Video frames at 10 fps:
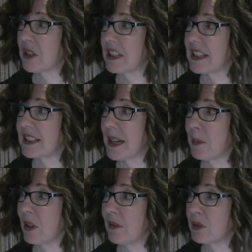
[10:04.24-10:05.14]
show an
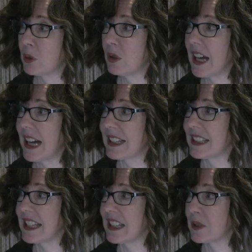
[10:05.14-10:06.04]
example of Toa
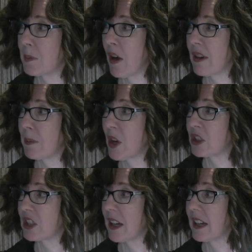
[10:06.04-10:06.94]
Architects Māori
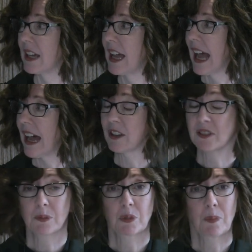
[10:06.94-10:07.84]
Modular
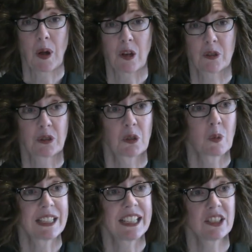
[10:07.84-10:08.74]
Housing Proposal.
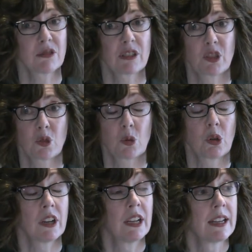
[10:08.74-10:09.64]
We need to
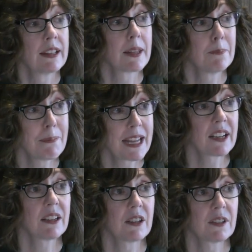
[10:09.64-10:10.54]
restore the
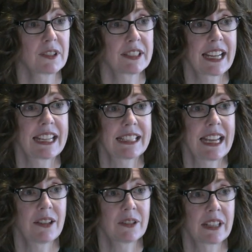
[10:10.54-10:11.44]
mana of state
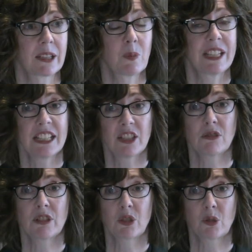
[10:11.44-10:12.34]
housing. We need
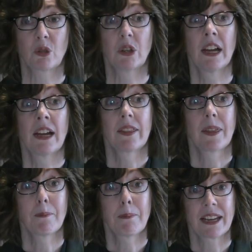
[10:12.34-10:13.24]
to restore
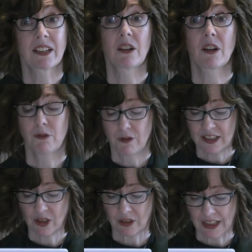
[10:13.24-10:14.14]
the mana of
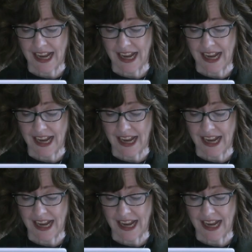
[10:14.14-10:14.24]
rental